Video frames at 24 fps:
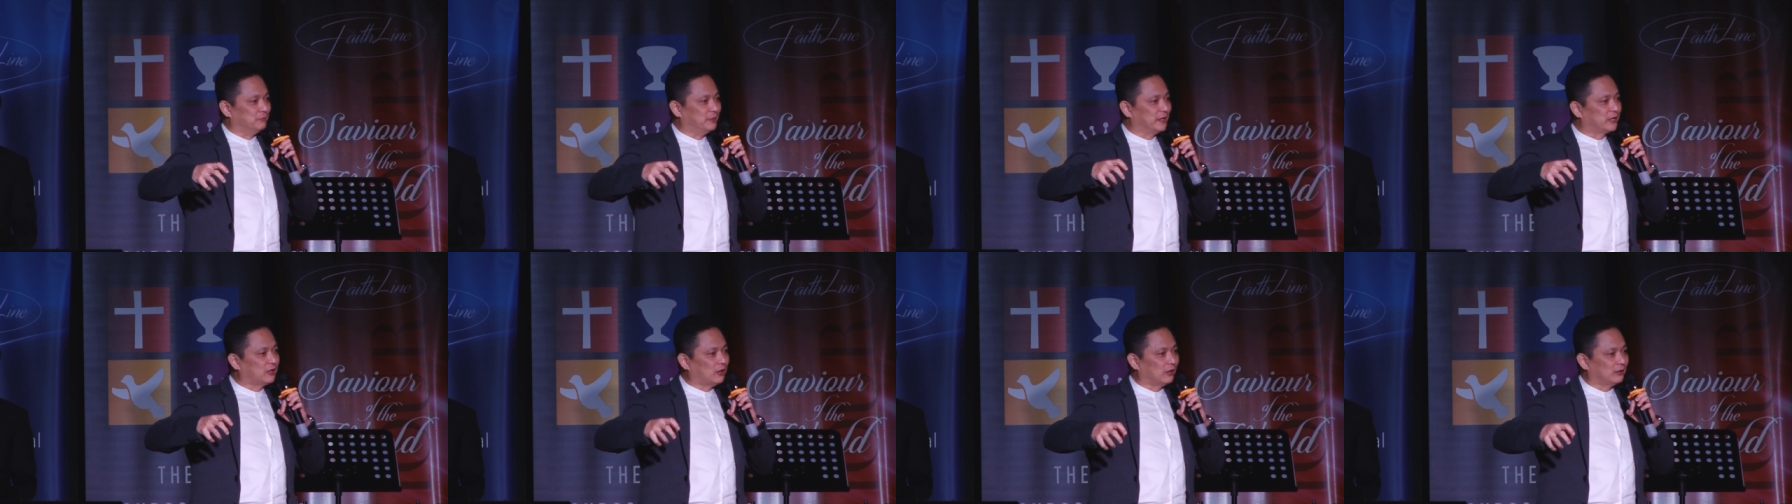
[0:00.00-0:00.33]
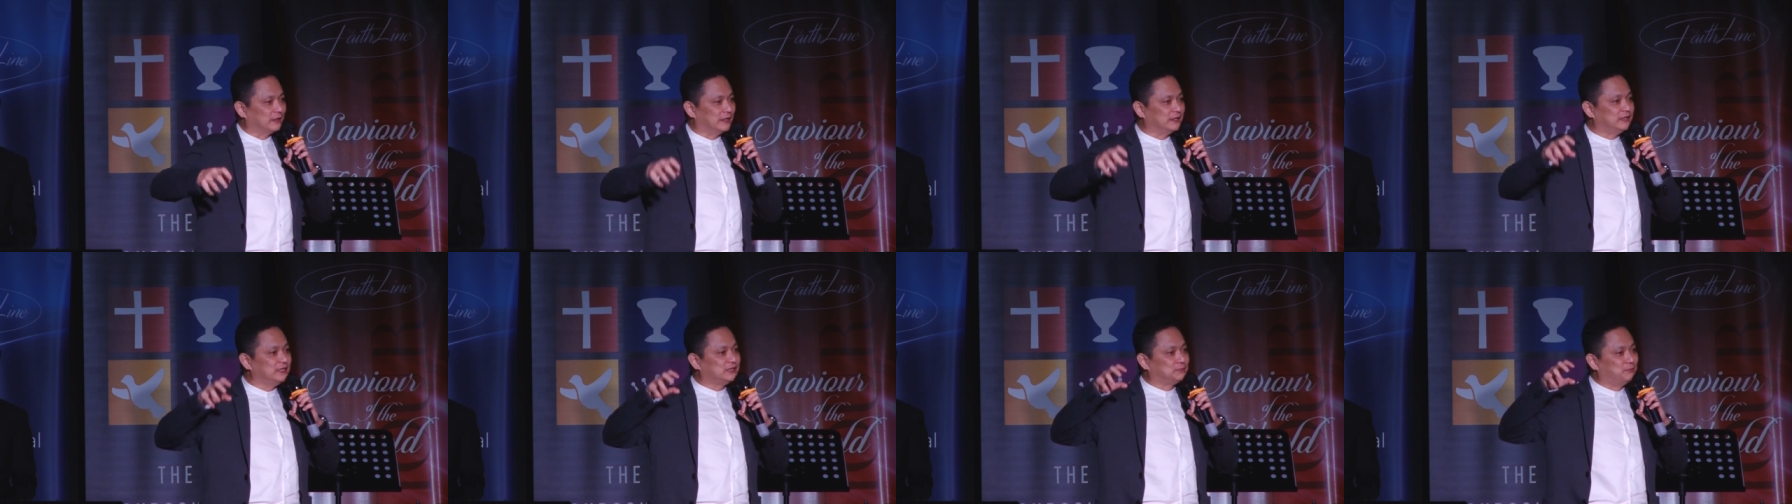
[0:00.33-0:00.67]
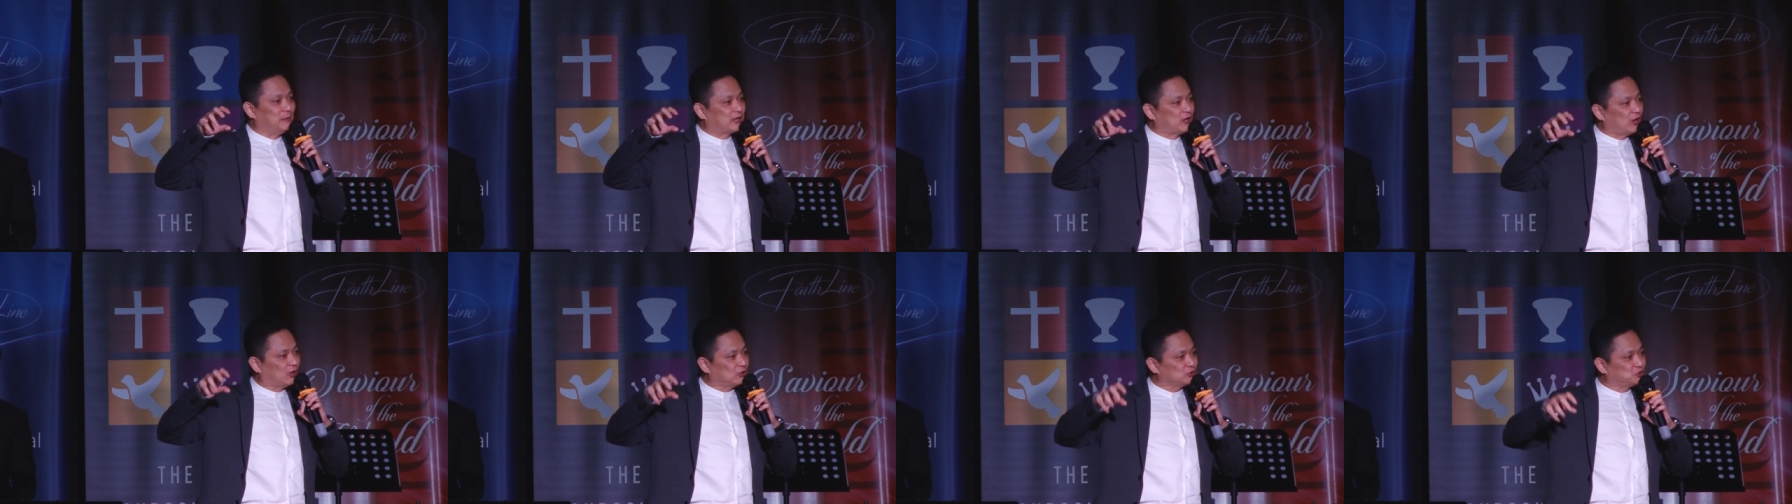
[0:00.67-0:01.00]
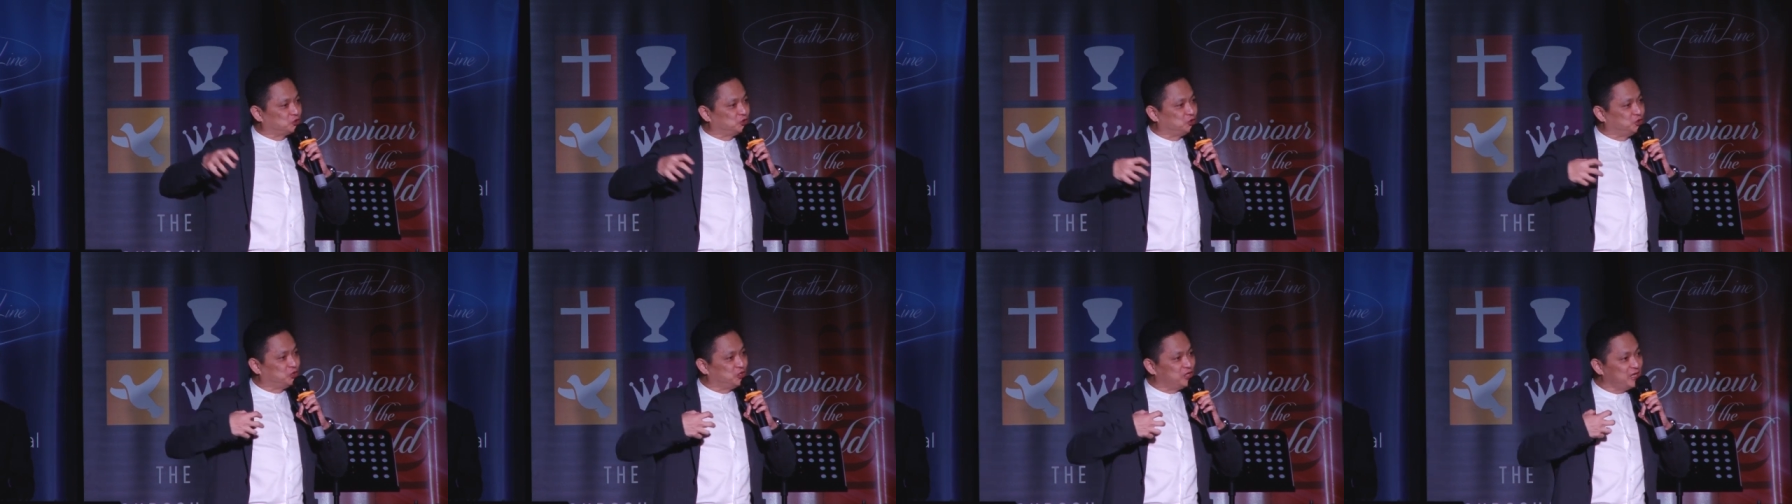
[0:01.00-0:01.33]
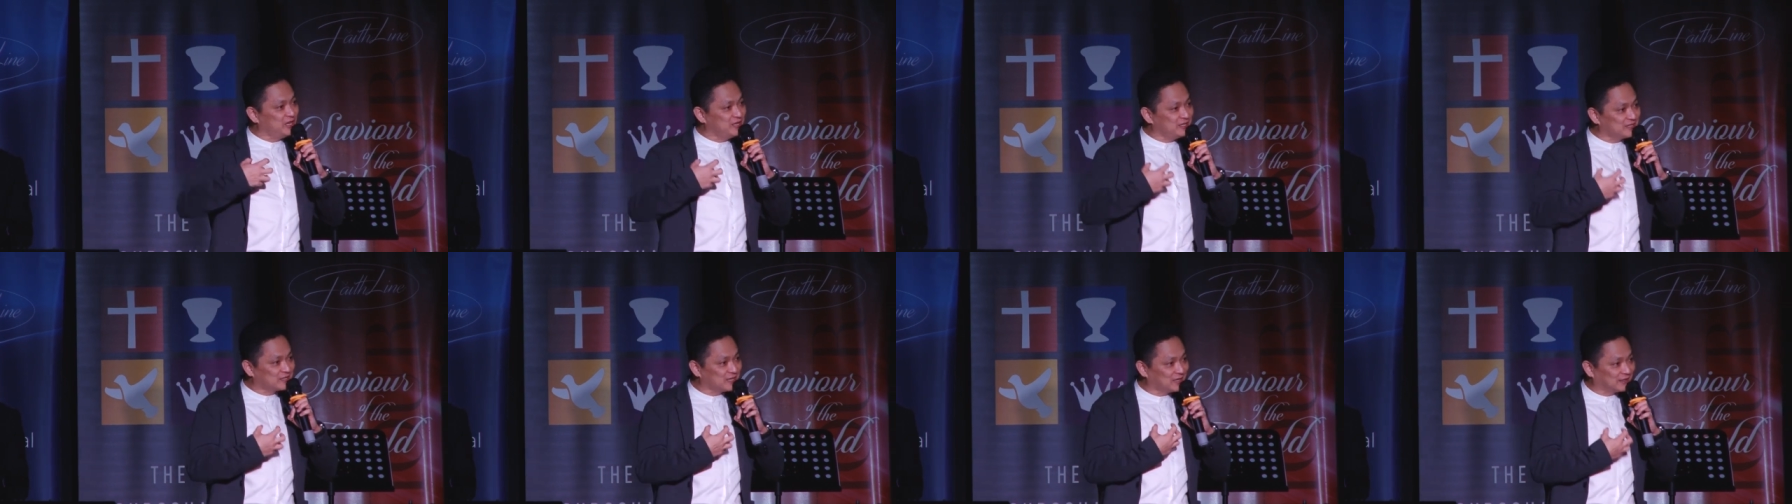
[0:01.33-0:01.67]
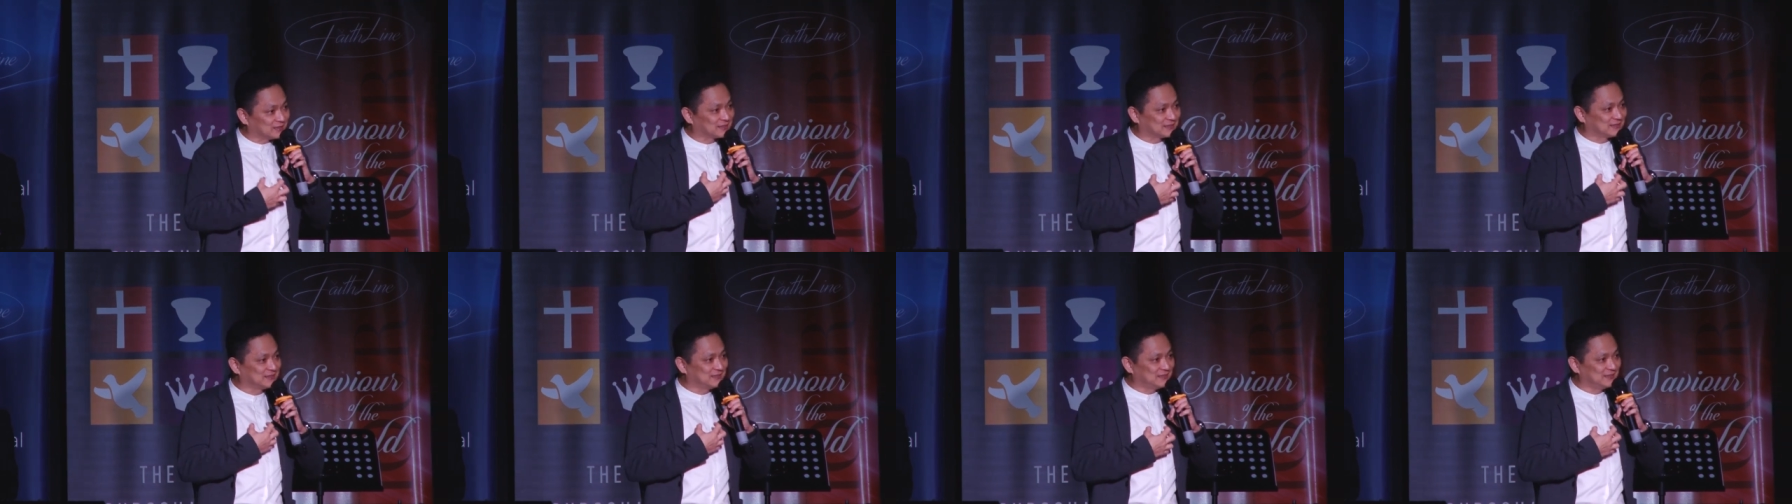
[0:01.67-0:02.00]
because it is because
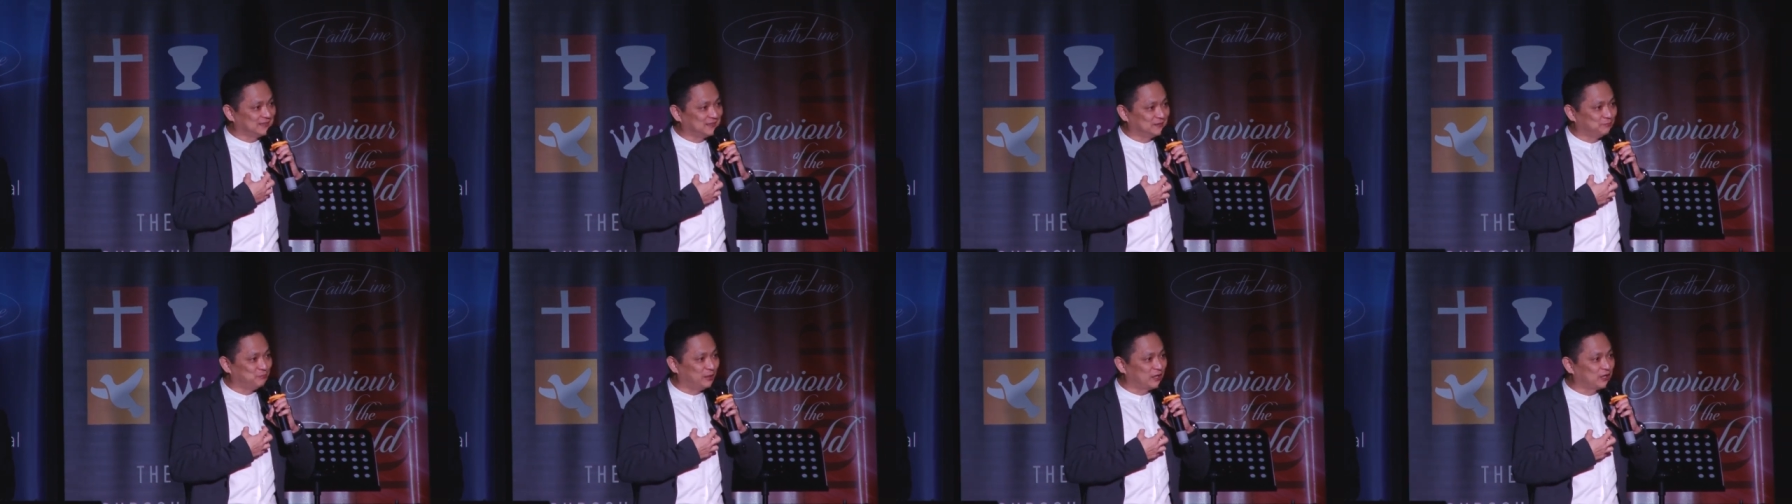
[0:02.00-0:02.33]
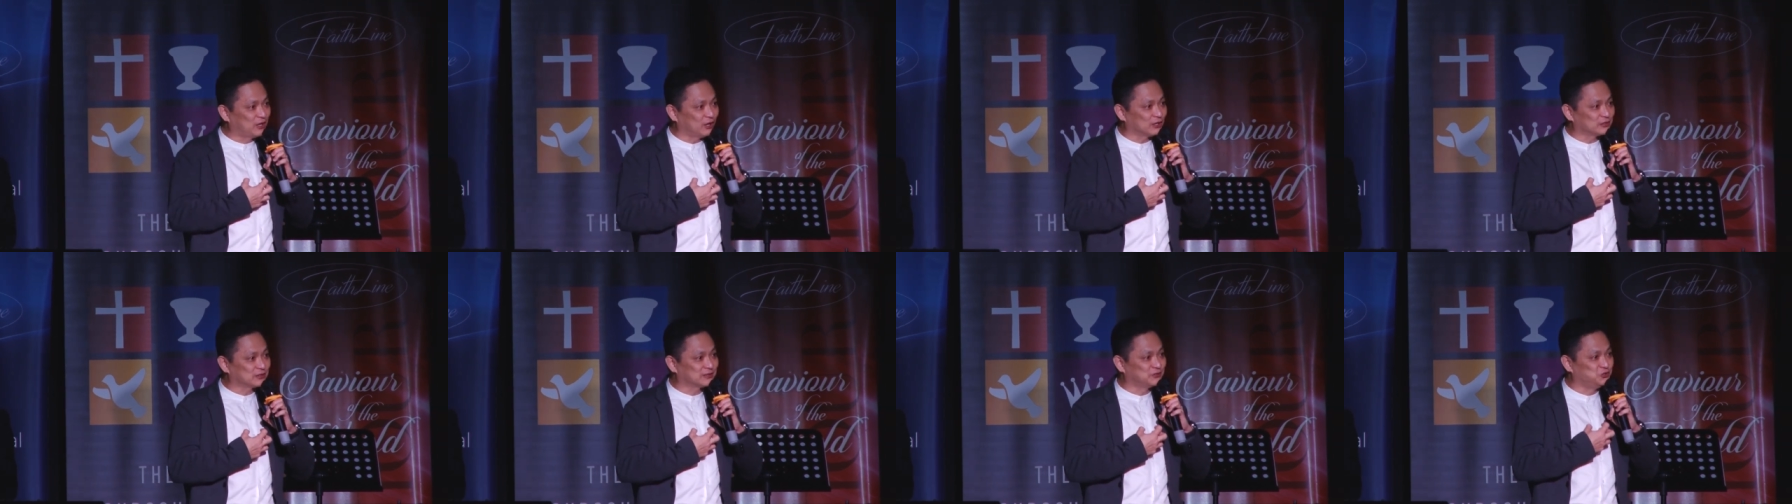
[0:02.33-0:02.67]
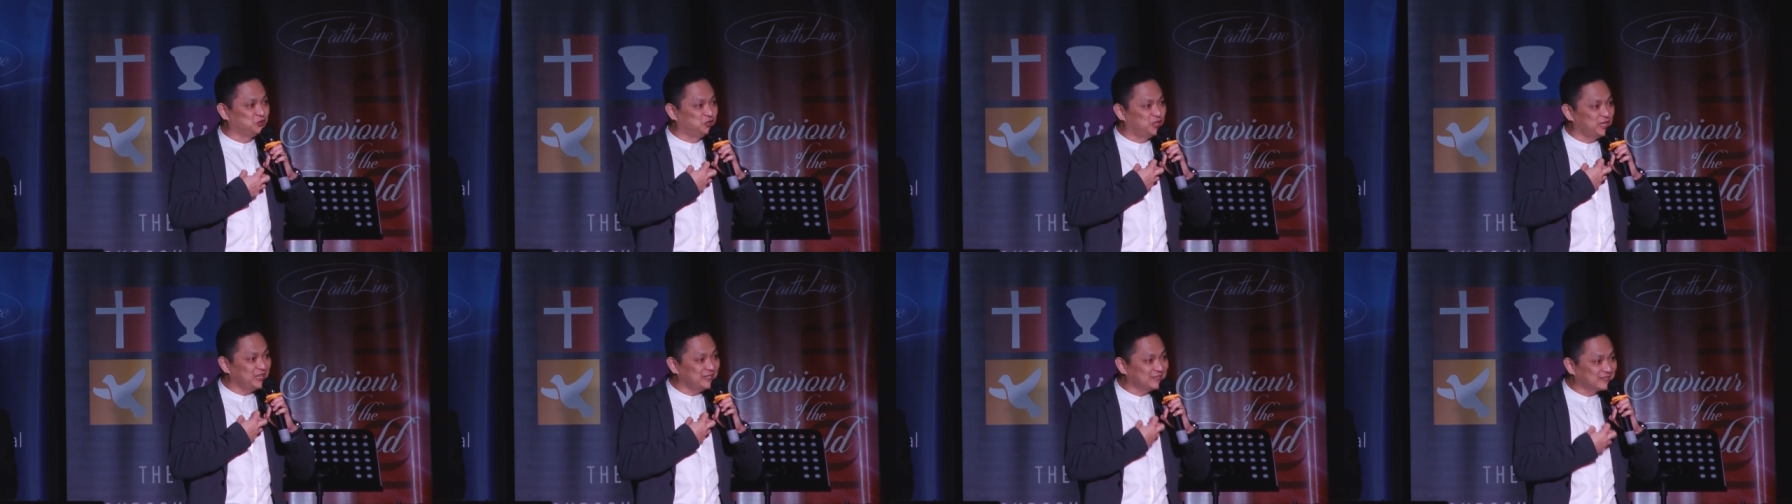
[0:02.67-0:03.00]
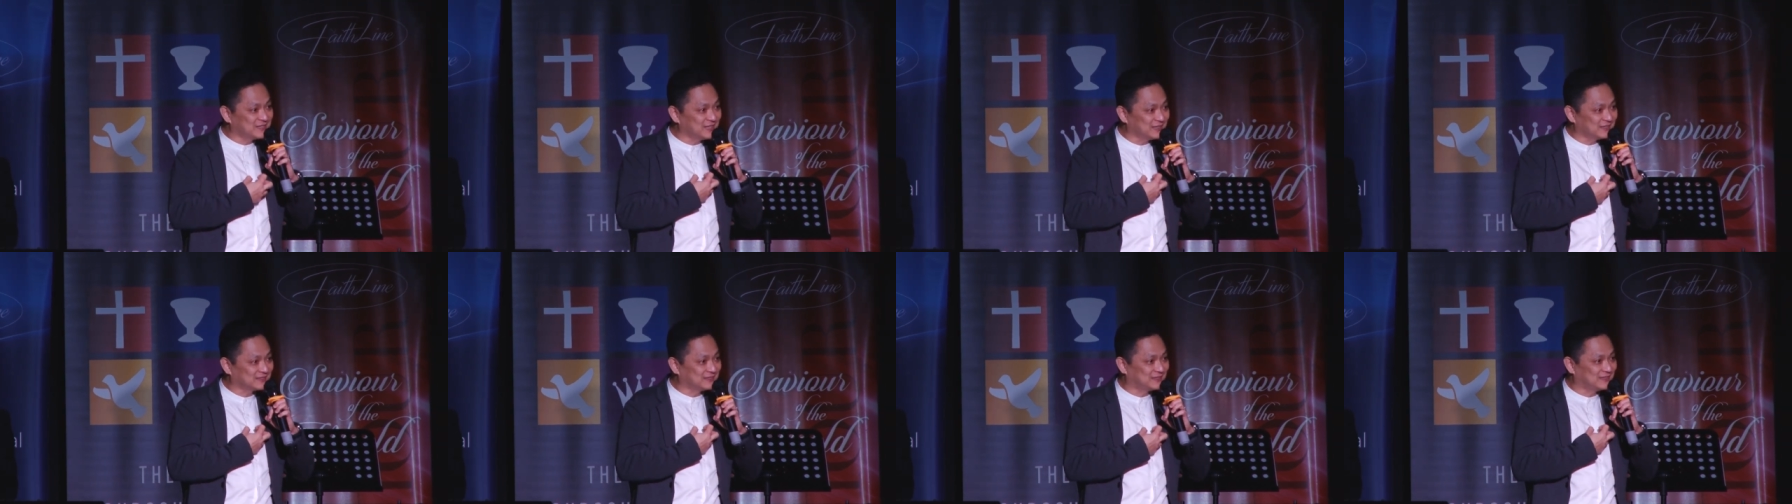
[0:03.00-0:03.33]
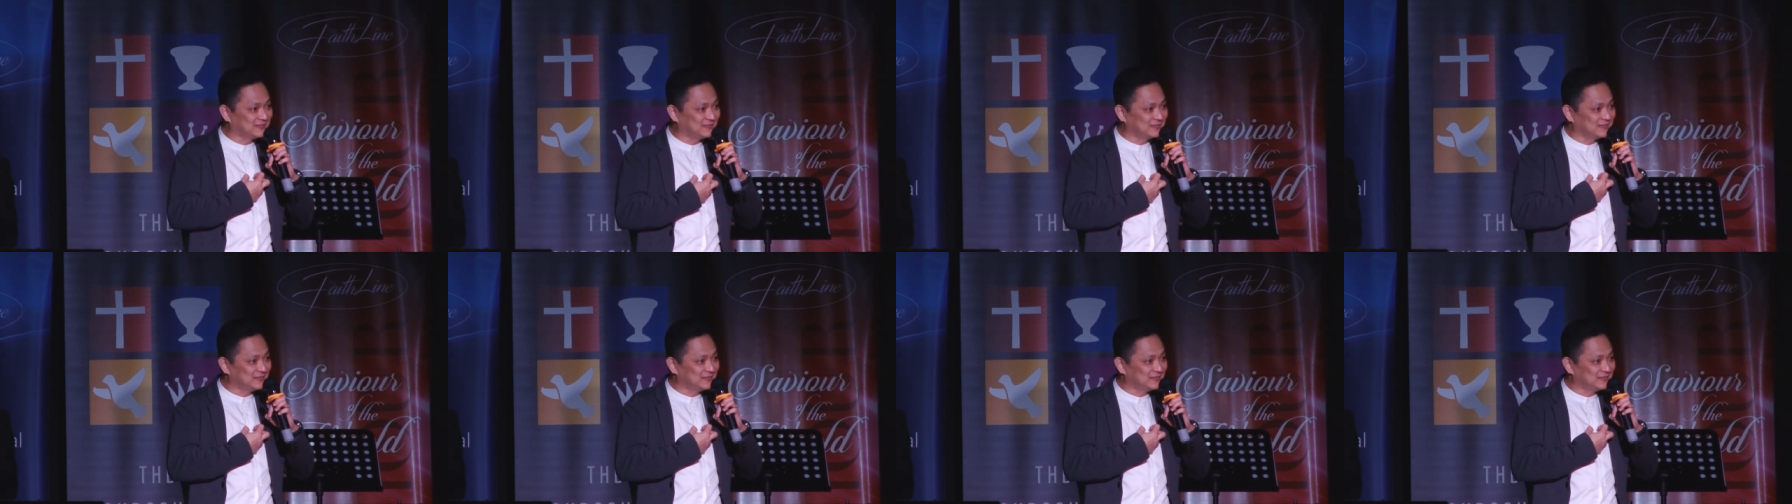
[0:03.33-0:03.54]
Jesus, because Jesus